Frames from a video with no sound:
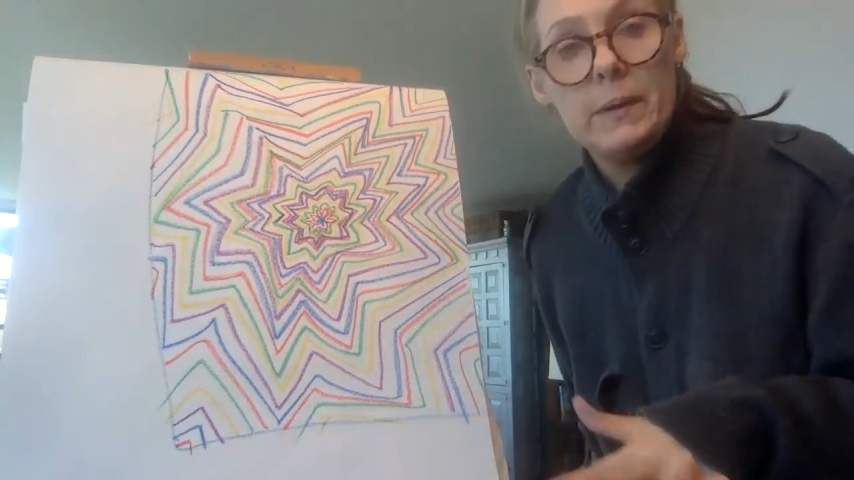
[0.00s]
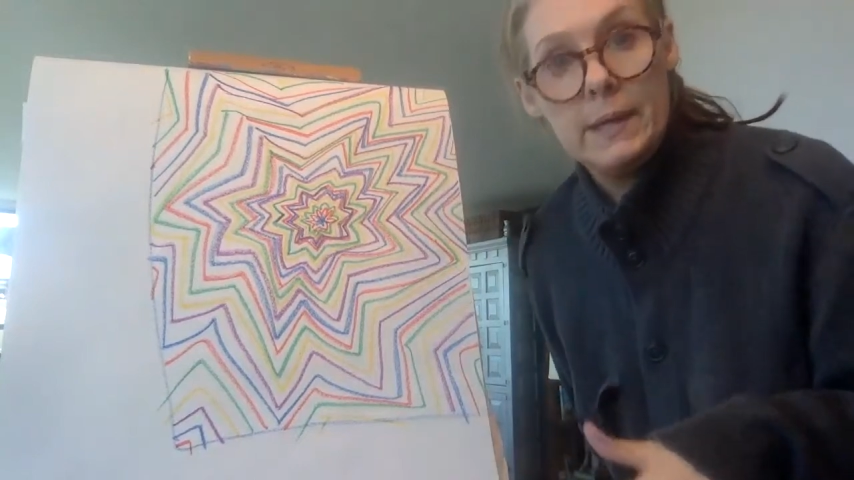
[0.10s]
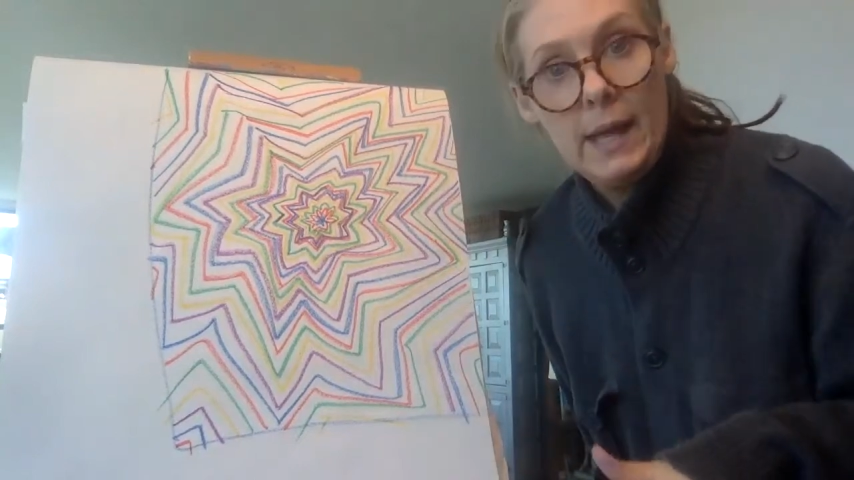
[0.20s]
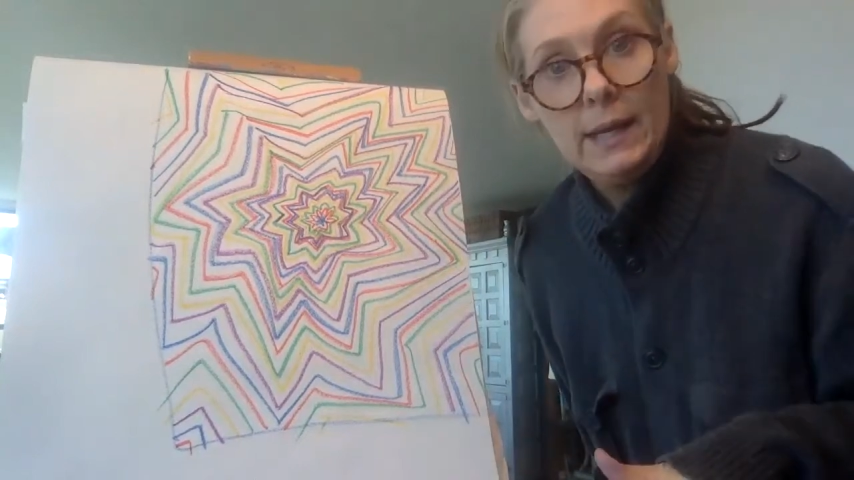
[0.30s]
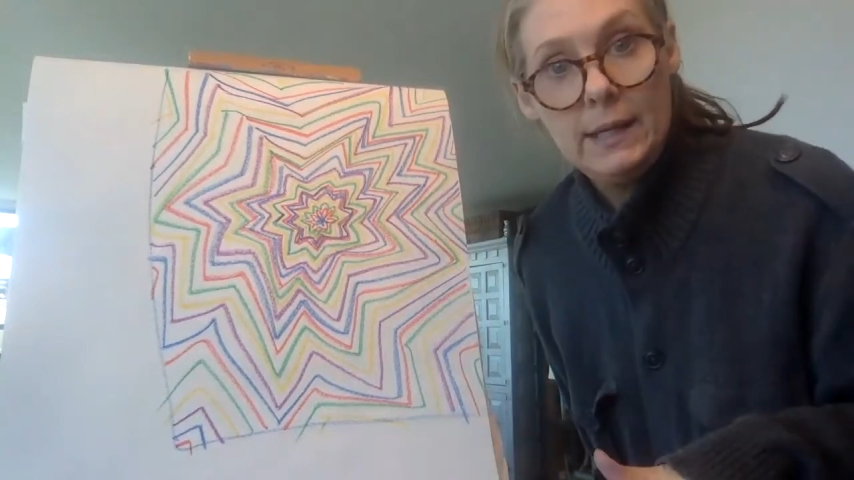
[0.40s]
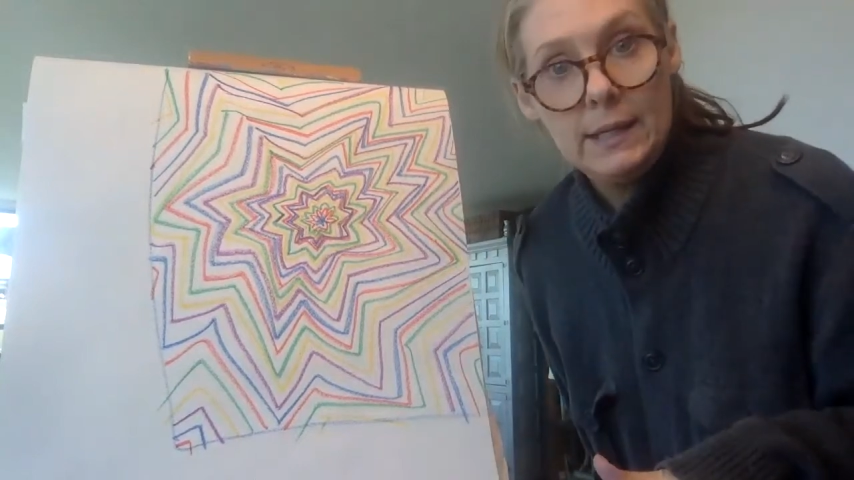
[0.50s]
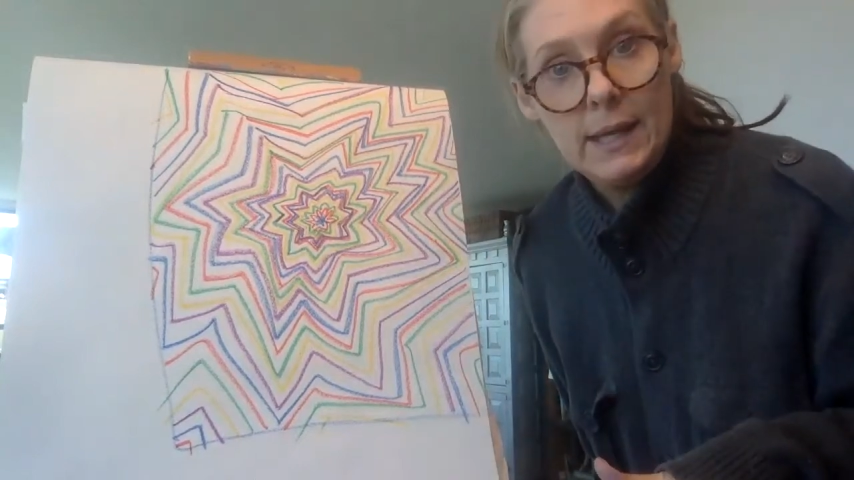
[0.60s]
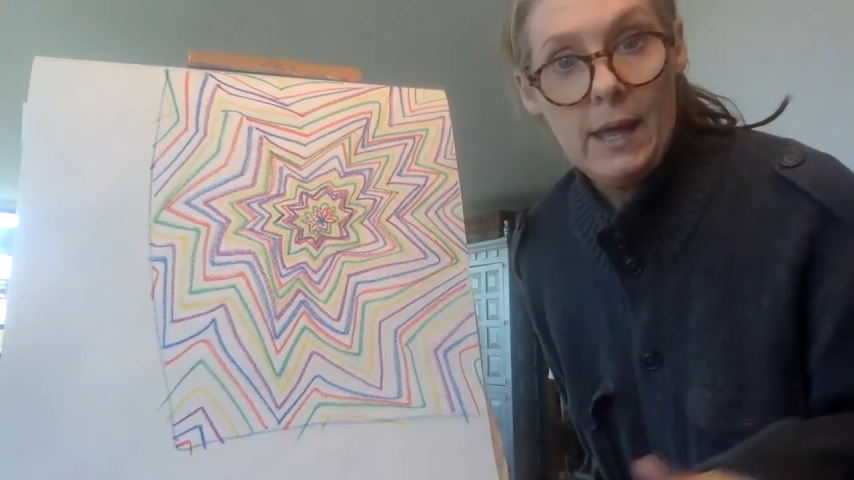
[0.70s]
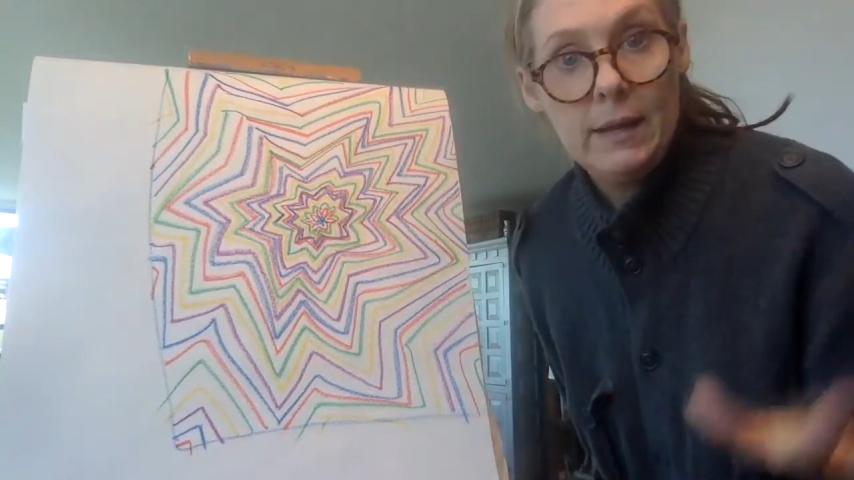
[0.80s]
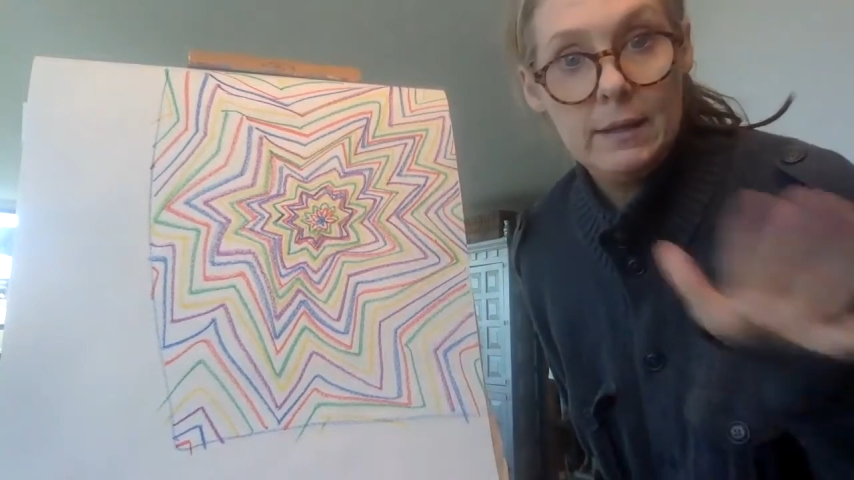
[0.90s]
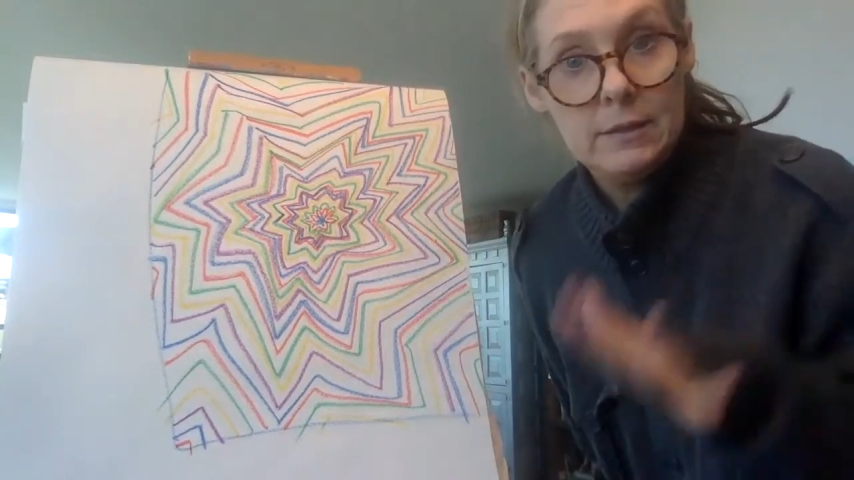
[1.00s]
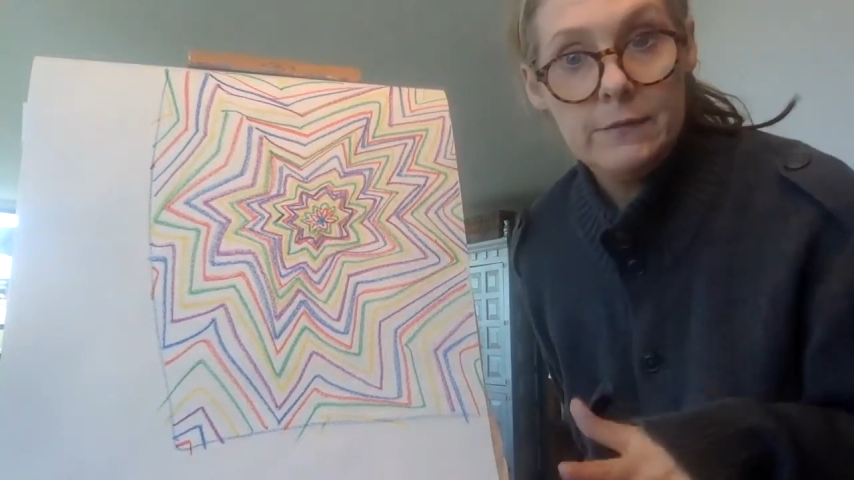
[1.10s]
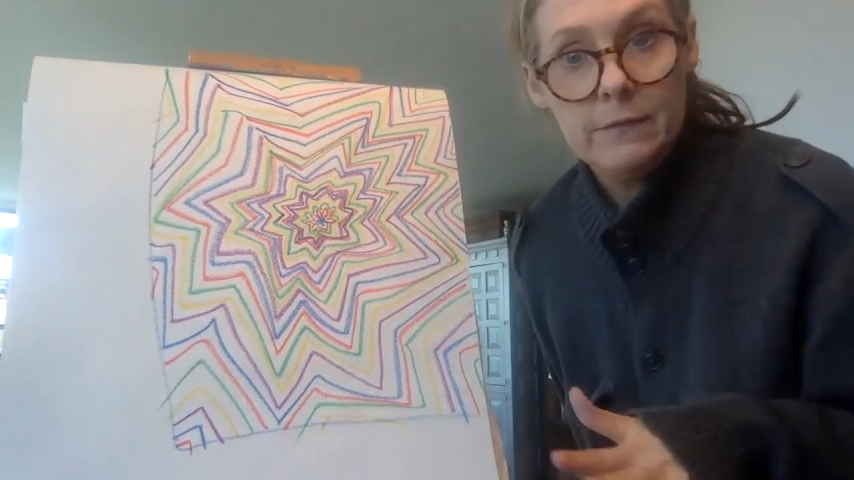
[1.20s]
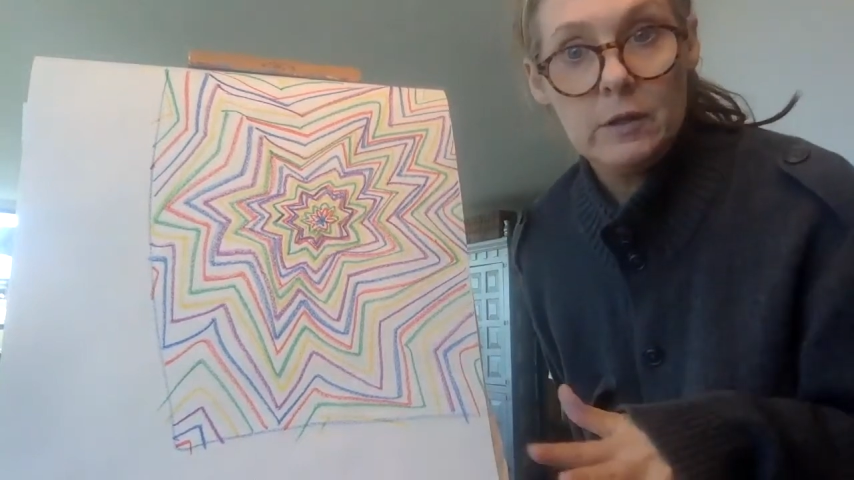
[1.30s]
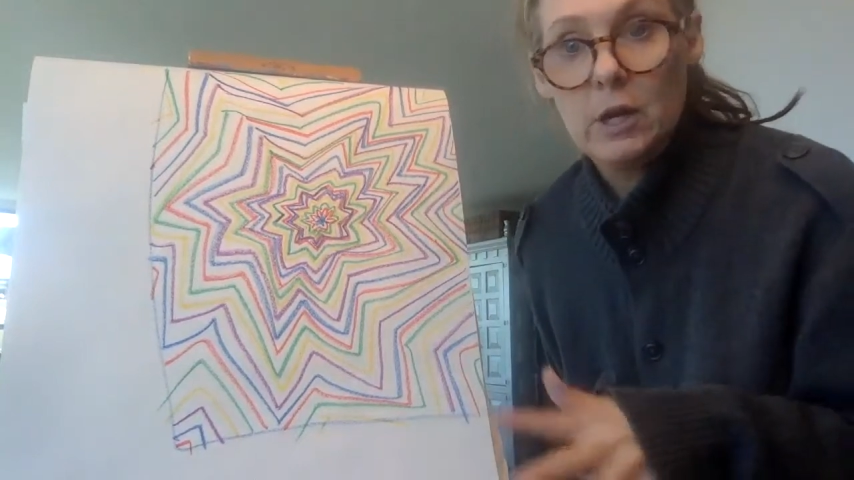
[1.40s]
again and again in a
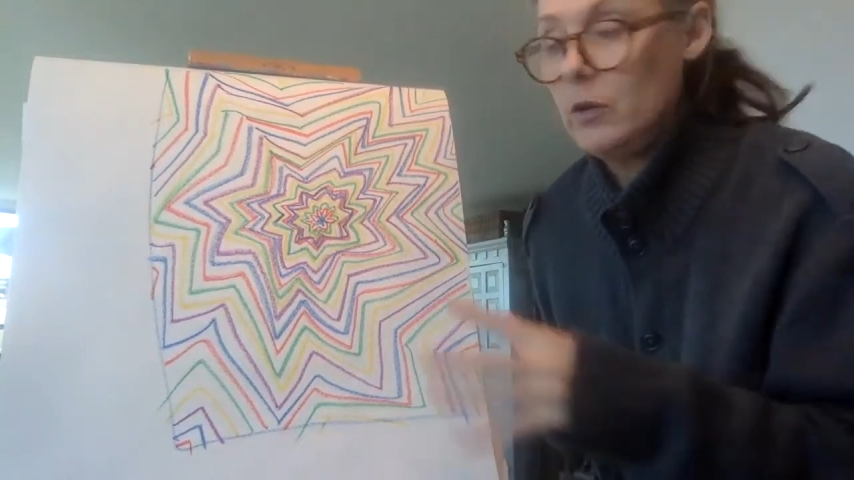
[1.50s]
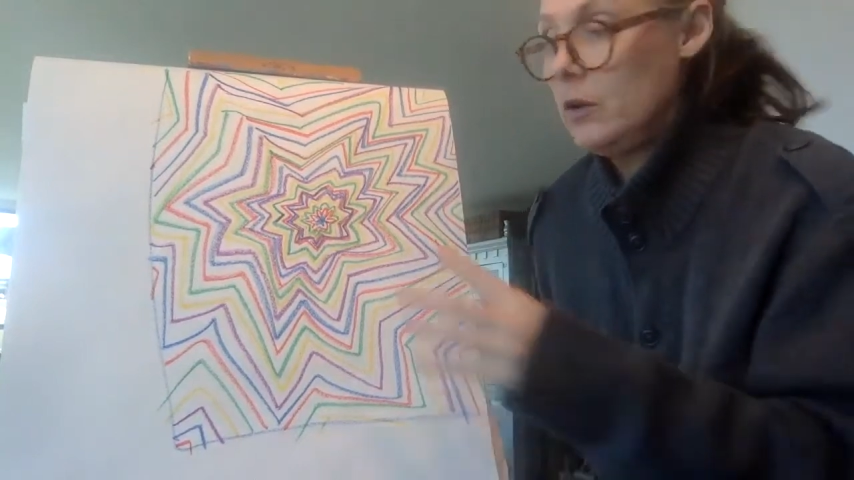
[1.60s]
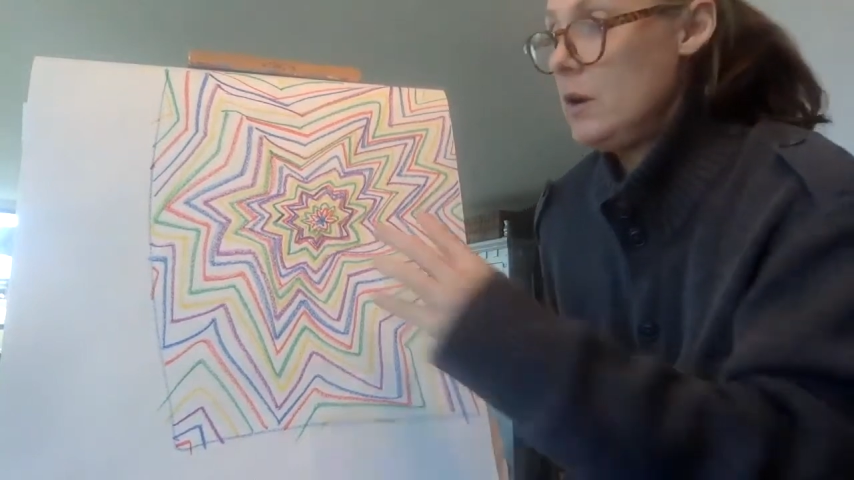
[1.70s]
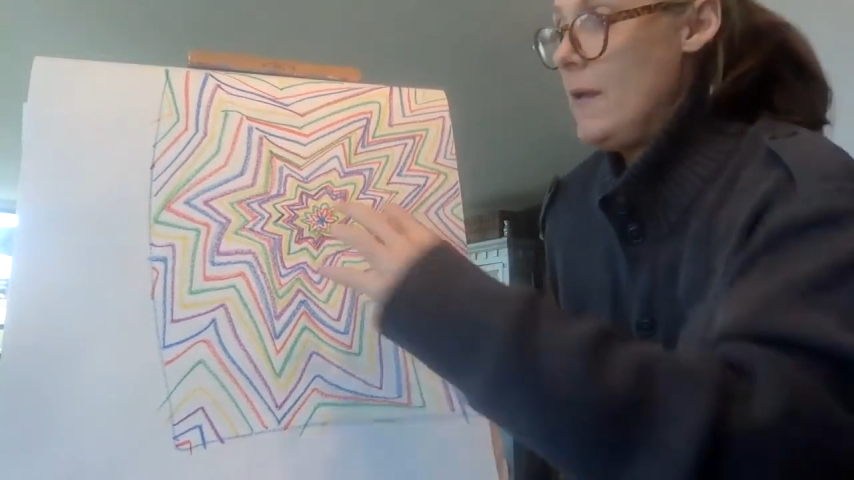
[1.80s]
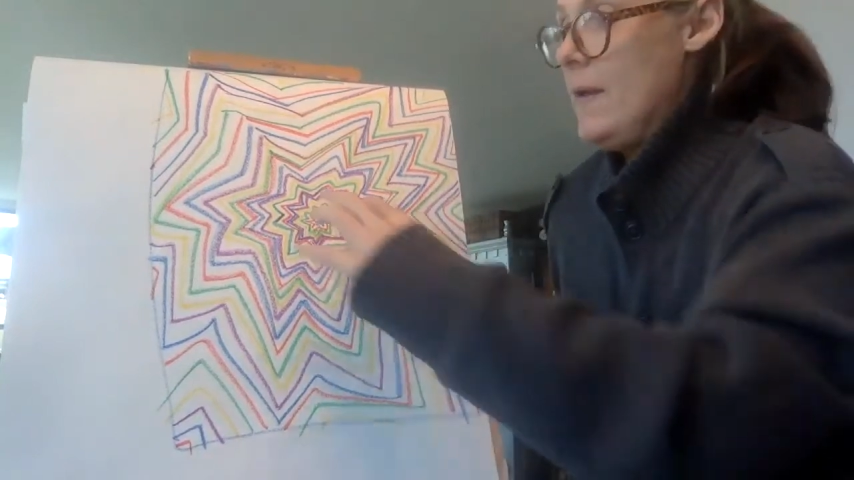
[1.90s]
different color,